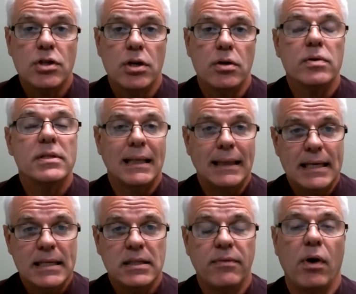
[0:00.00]
to you is the
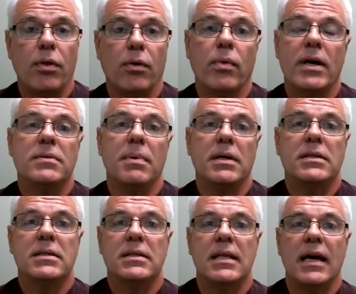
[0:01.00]
list of all the
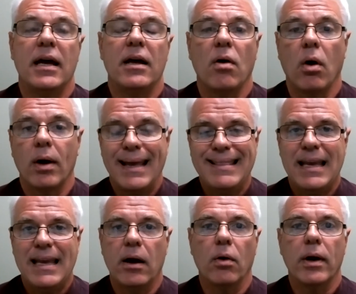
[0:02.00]
respites that are in
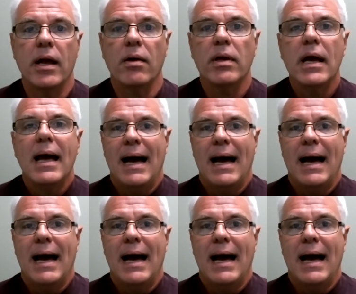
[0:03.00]
the area.